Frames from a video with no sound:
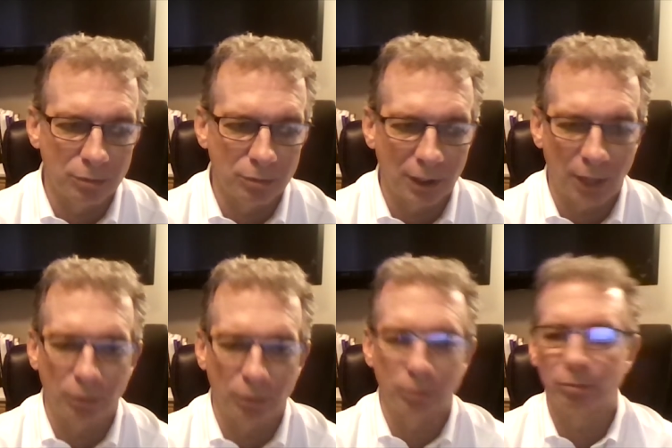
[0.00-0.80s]
how
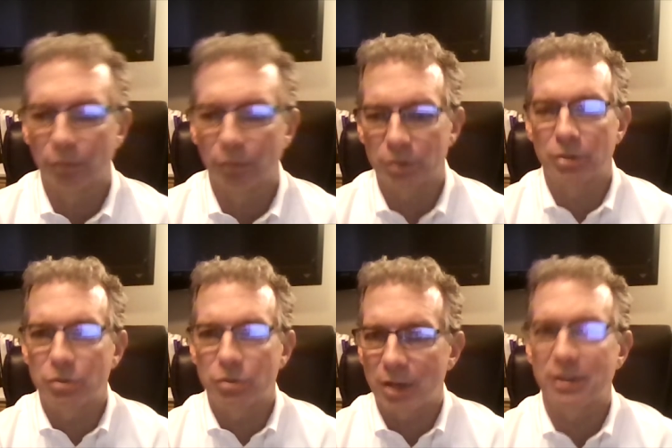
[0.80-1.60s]
it was
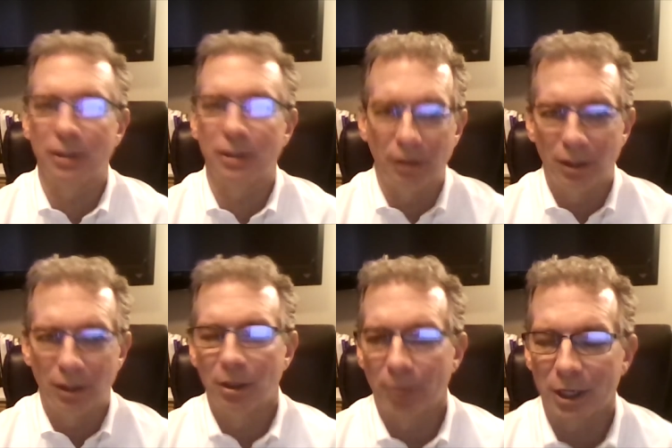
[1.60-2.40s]
constructed and
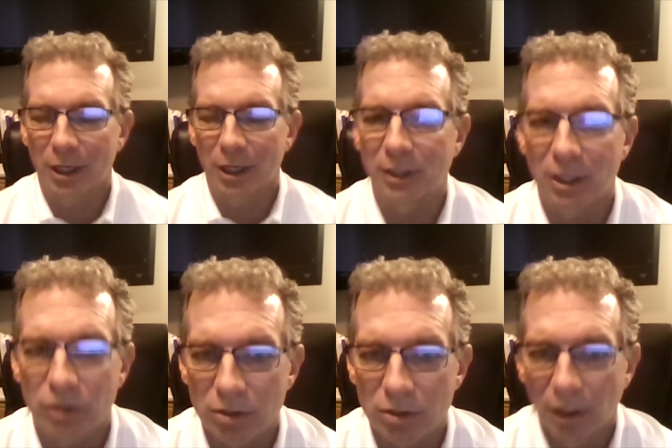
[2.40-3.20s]
my
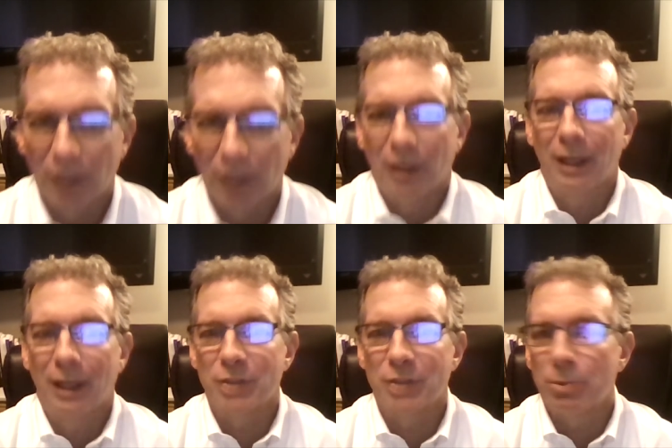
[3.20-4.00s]
expectations. And I
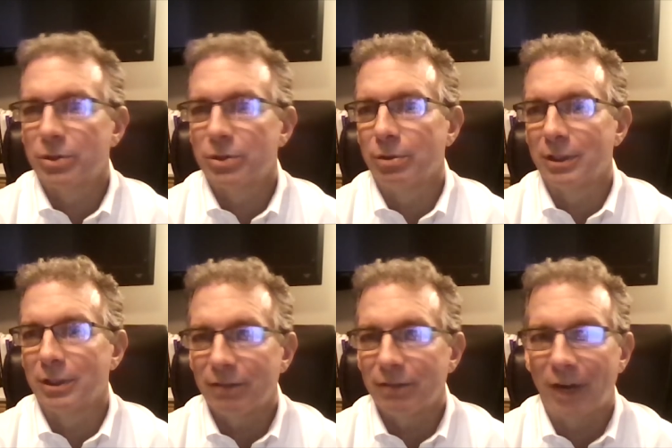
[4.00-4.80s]
was able to
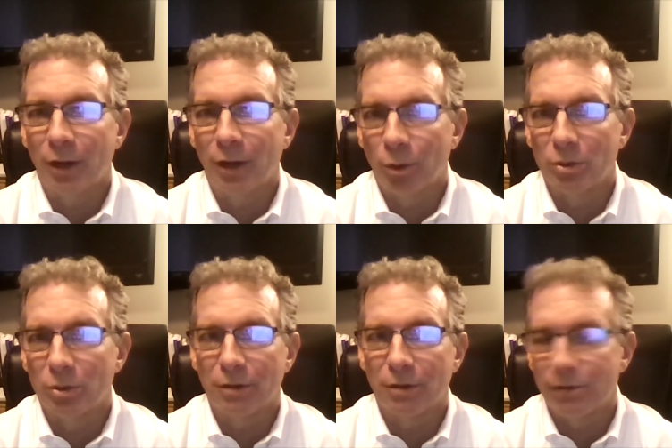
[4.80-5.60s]
identify there
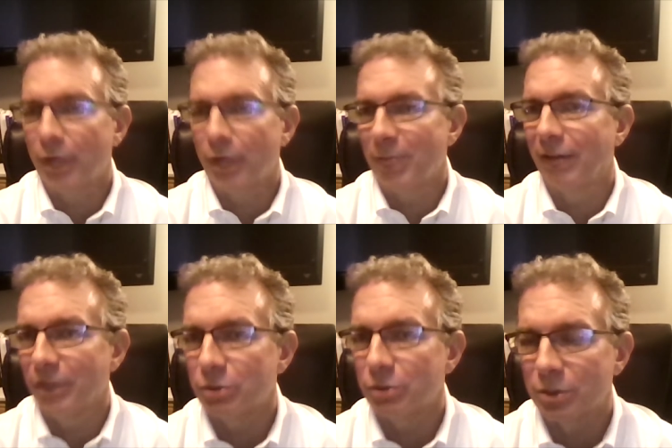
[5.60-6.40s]
was a fair amount of
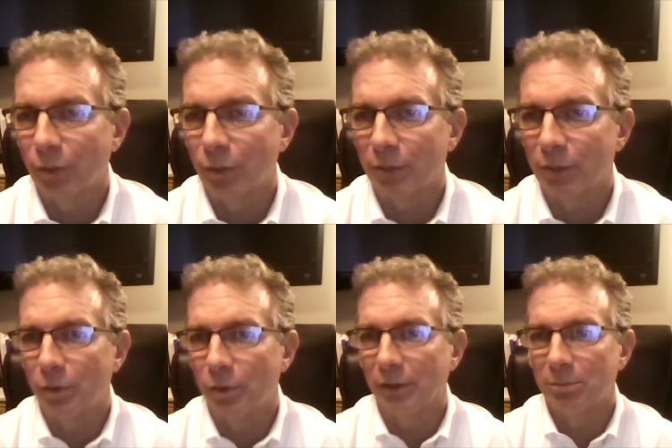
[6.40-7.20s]
interest in what I was
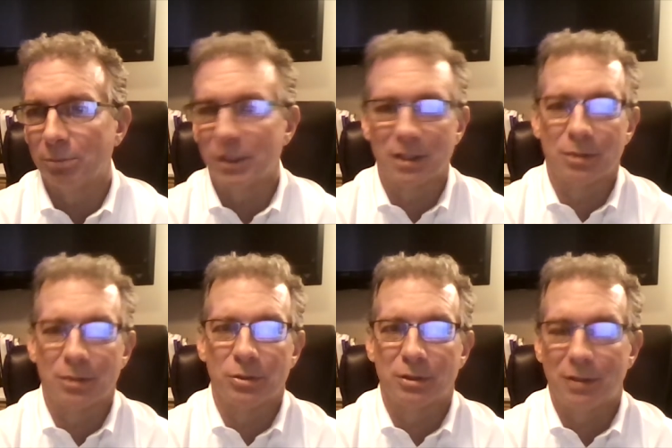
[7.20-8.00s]
doing because it
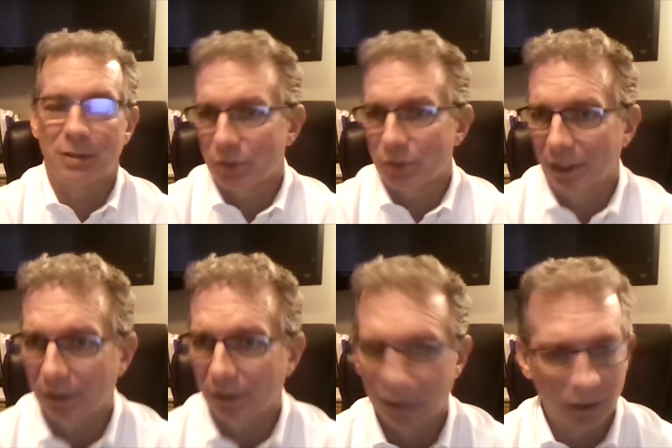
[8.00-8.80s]
was day
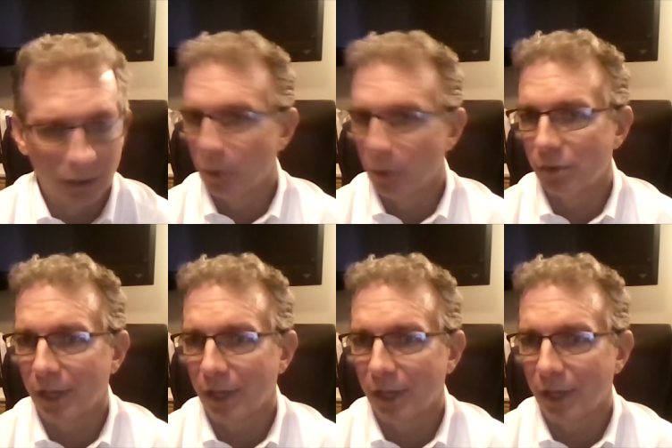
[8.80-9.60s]
trading, no
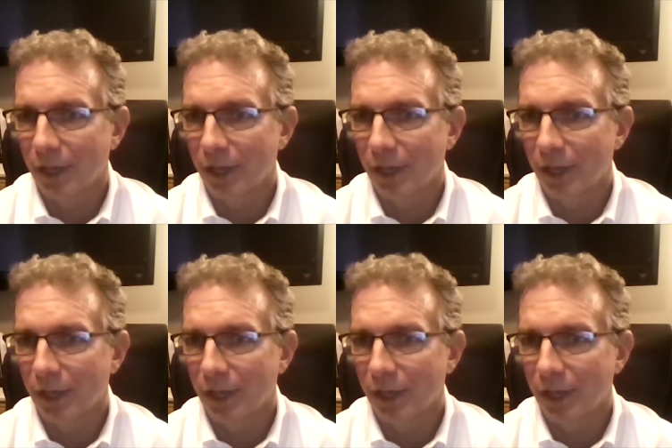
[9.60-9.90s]
overnight risk,